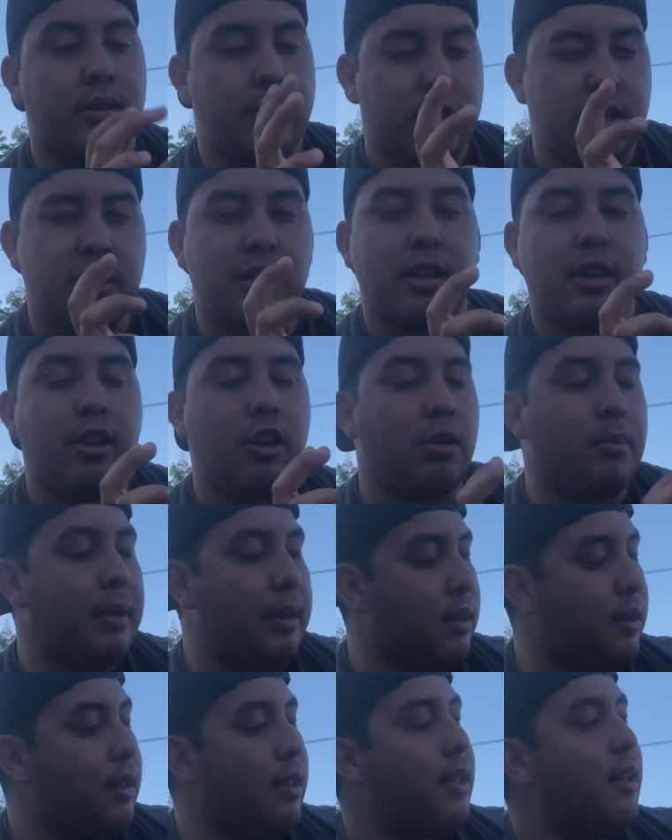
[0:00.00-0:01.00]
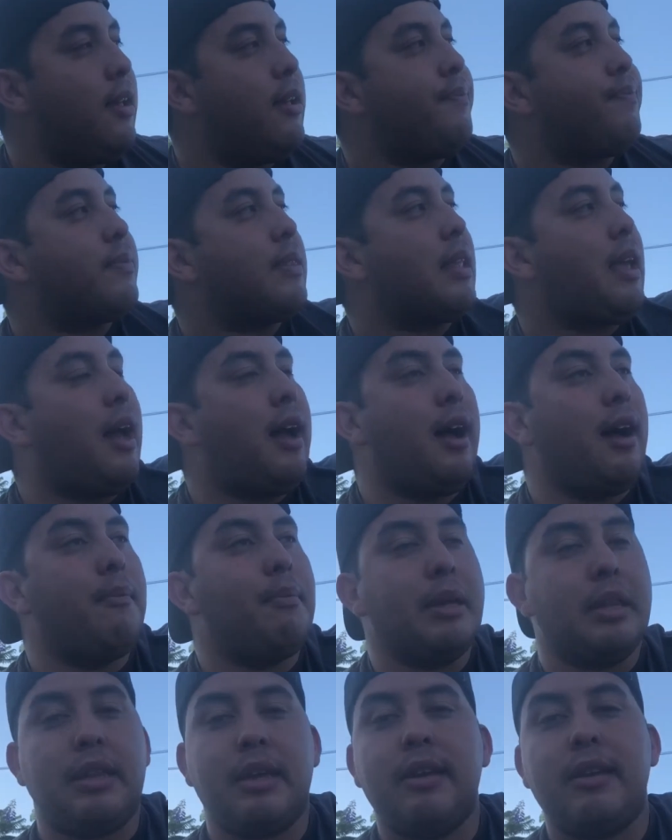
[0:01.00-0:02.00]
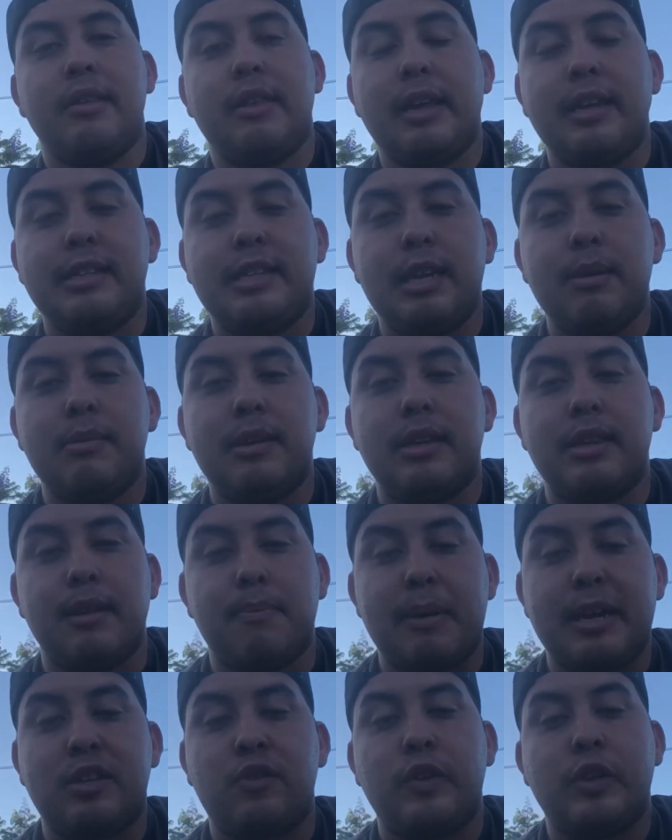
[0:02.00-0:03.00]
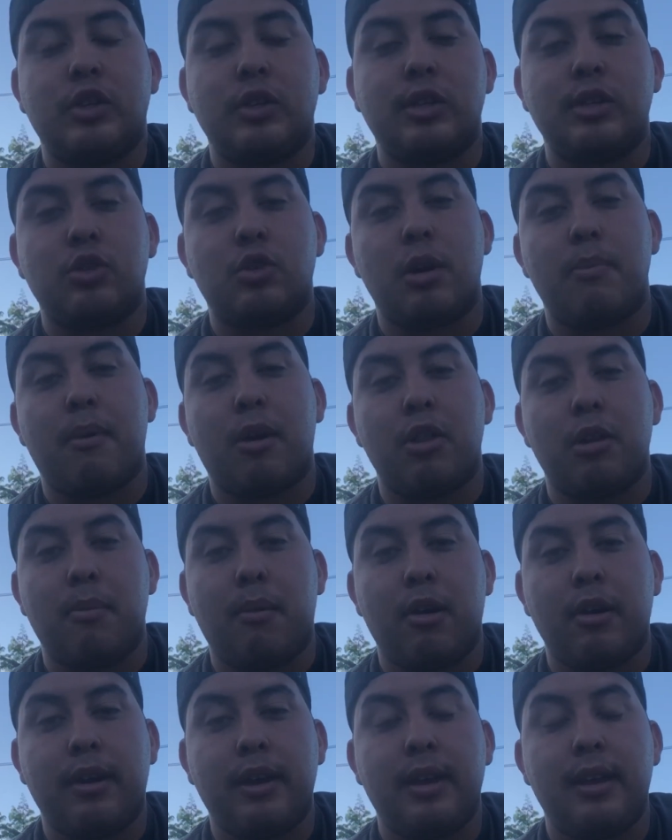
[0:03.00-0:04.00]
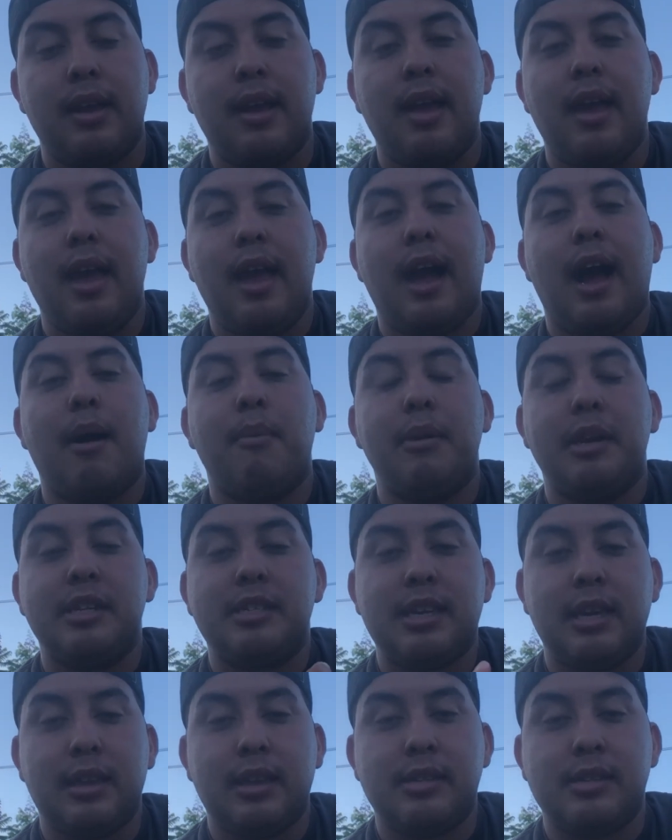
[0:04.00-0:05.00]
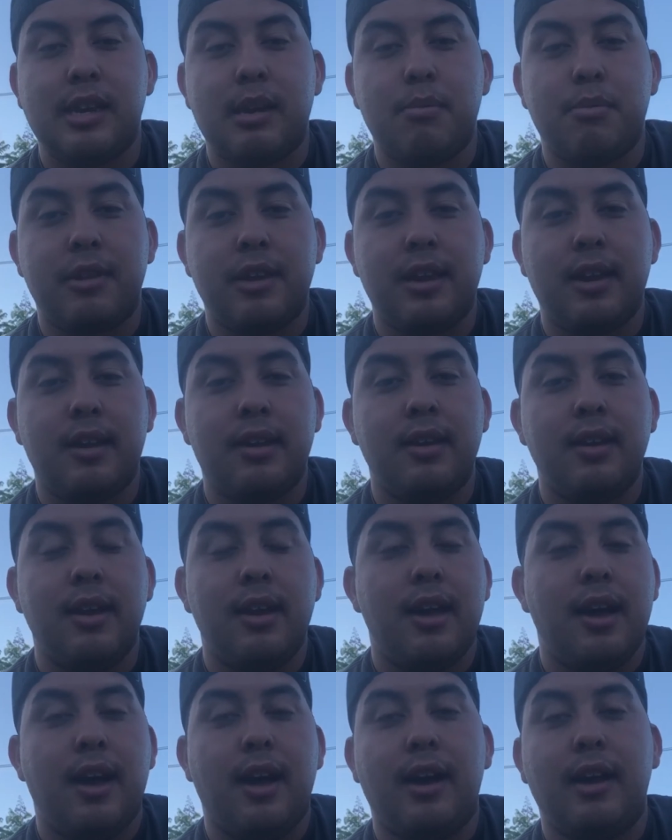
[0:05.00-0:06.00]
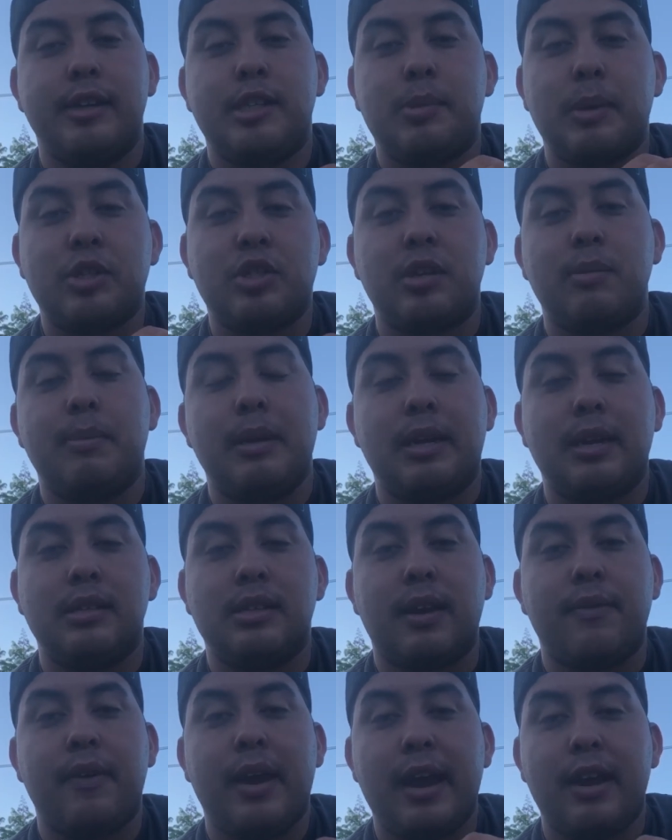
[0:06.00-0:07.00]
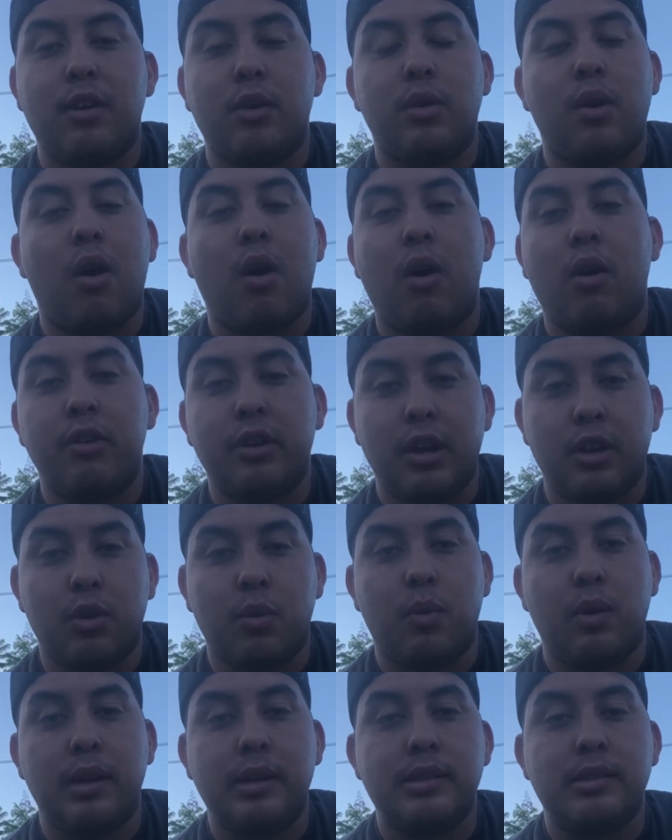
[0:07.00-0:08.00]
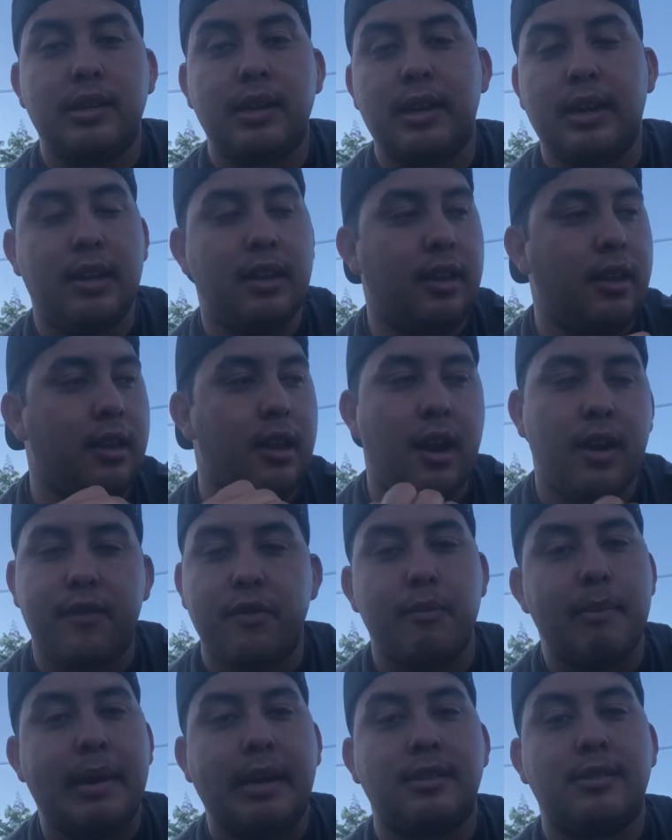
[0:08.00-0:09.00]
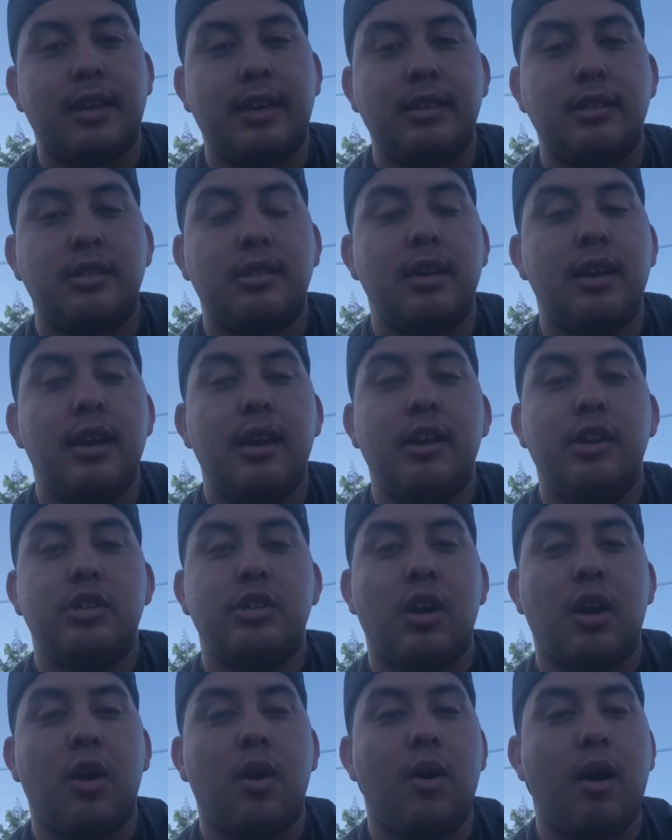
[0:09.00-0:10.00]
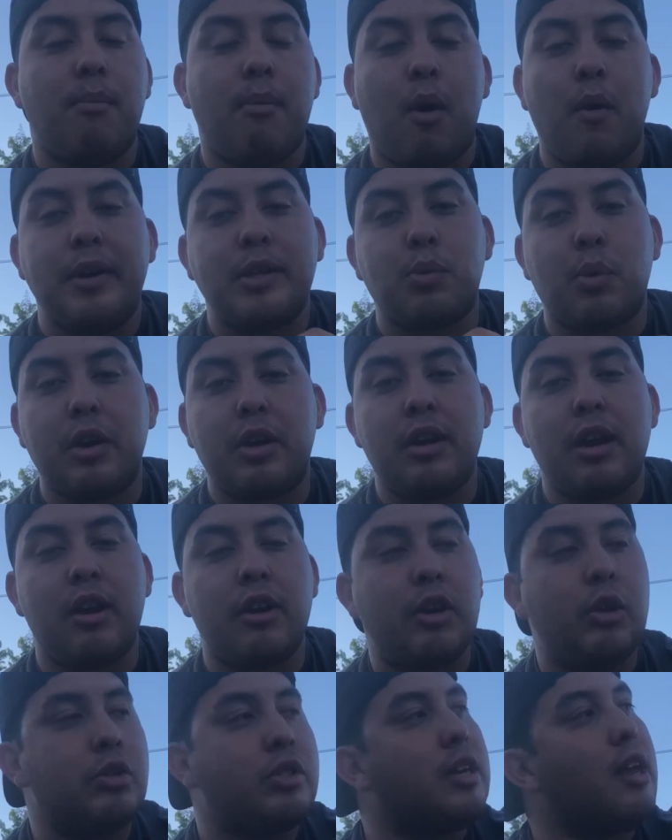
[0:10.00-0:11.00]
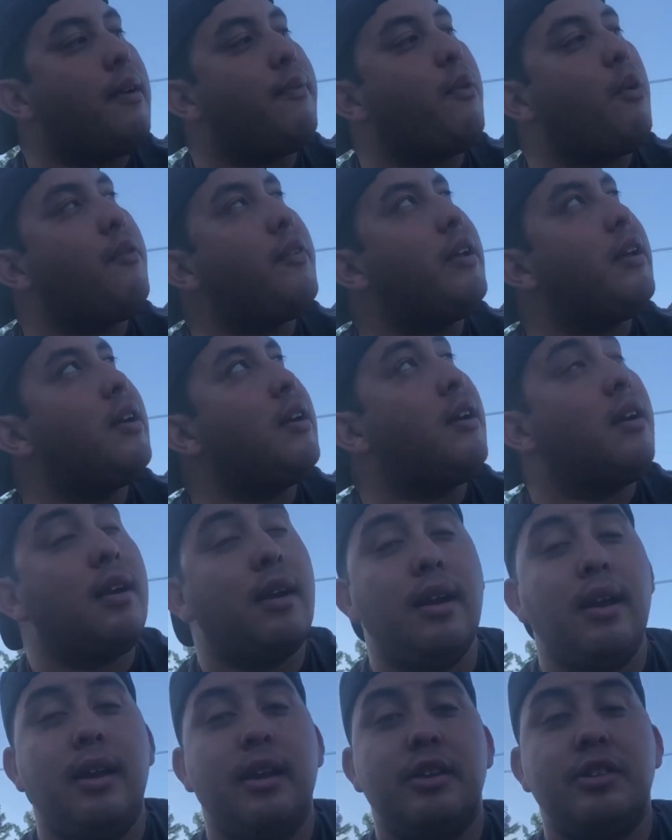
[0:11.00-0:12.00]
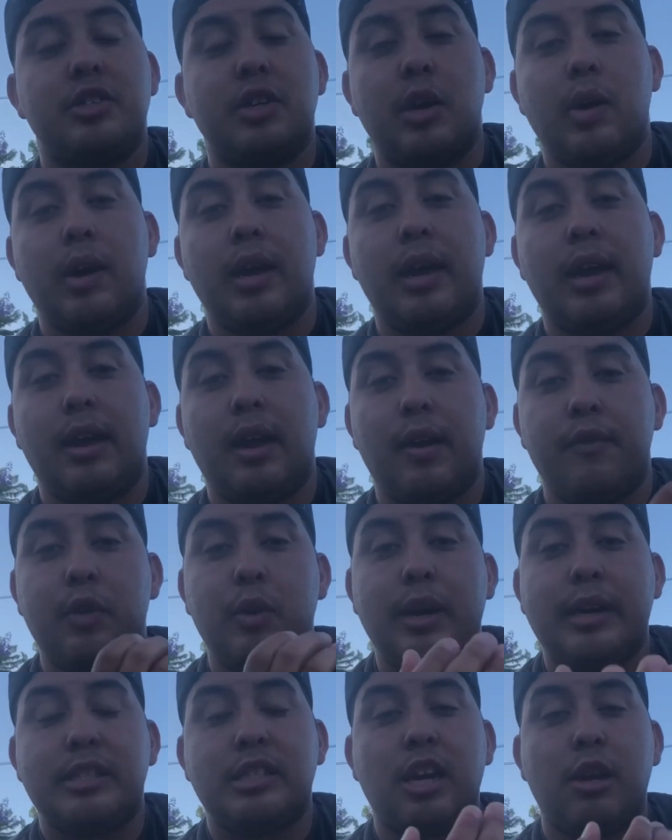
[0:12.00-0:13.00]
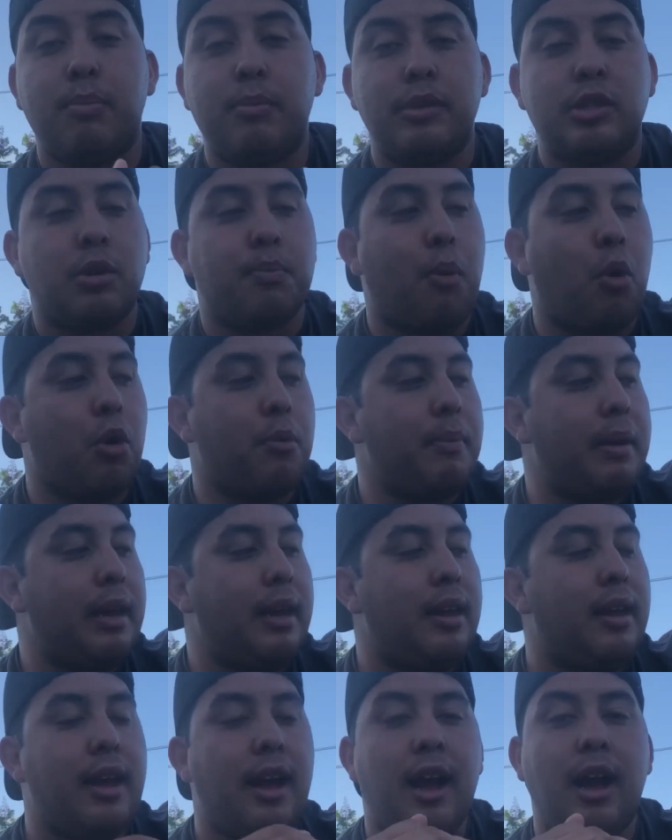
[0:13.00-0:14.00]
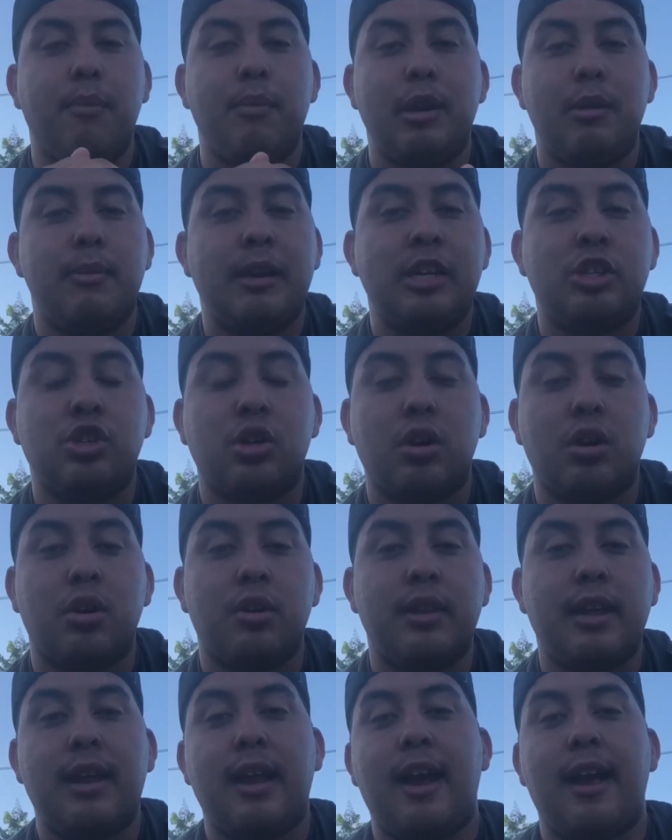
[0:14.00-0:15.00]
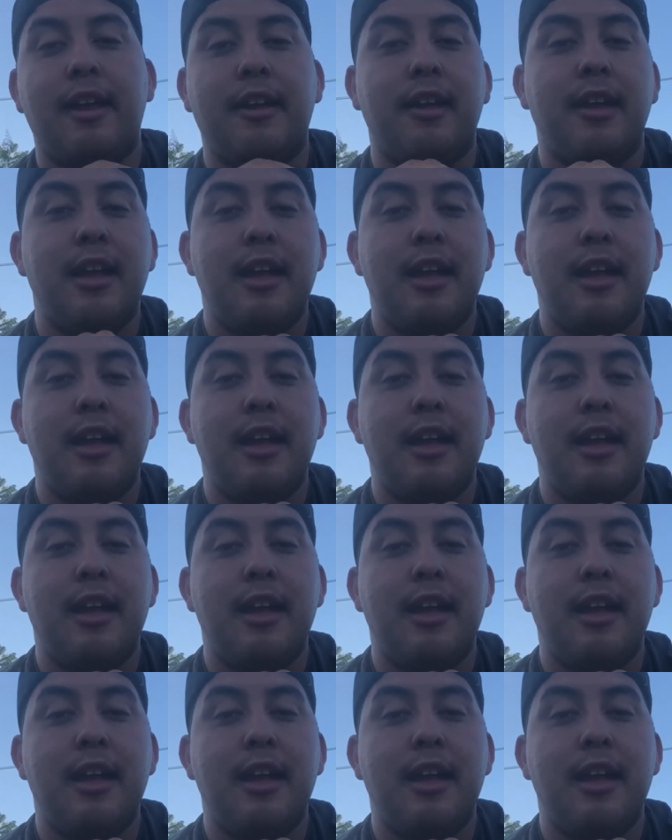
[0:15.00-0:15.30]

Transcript: just a little bit. But they deemed it the best featureless grip on the market. I'm going to say the same thing, especially because I've handled all the other ones, and none of them make sense. So I'm always working on new stuff over here. So if you guys help support me, I'm going to make sure that I